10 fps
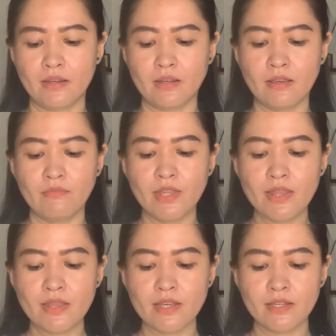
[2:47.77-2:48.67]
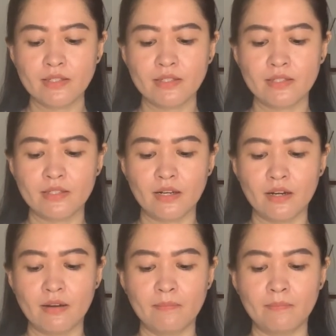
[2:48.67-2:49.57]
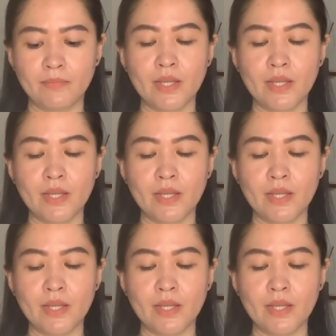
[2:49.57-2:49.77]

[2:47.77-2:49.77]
given this um,